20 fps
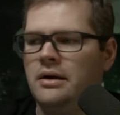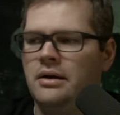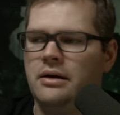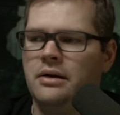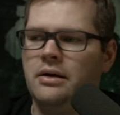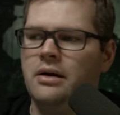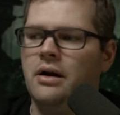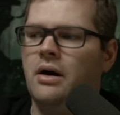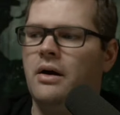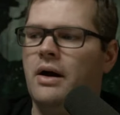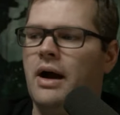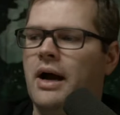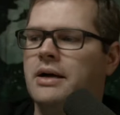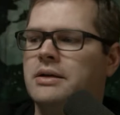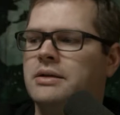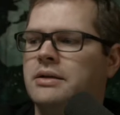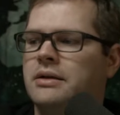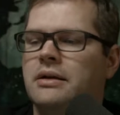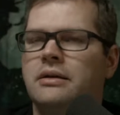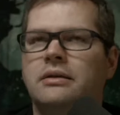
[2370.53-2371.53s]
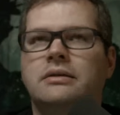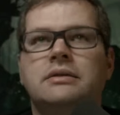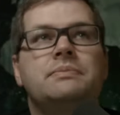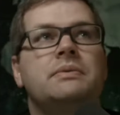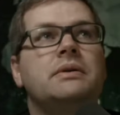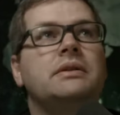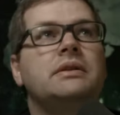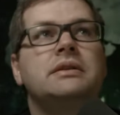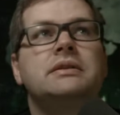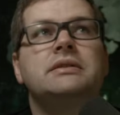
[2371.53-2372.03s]
No, actually, let's
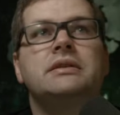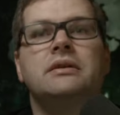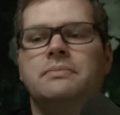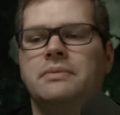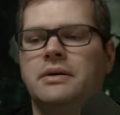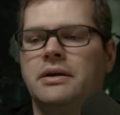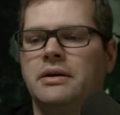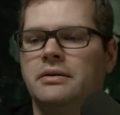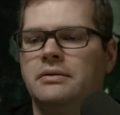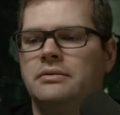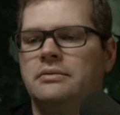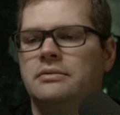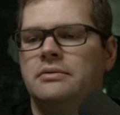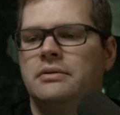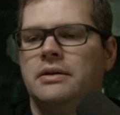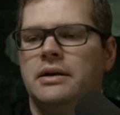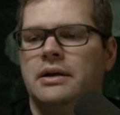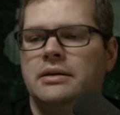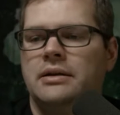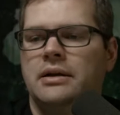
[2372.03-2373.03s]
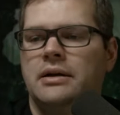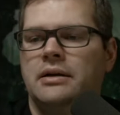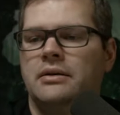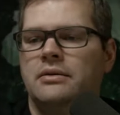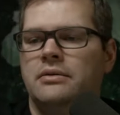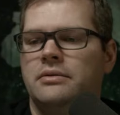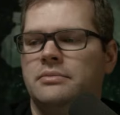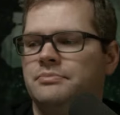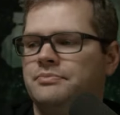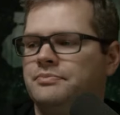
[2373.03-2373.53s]
bring this up here. Do I got that going?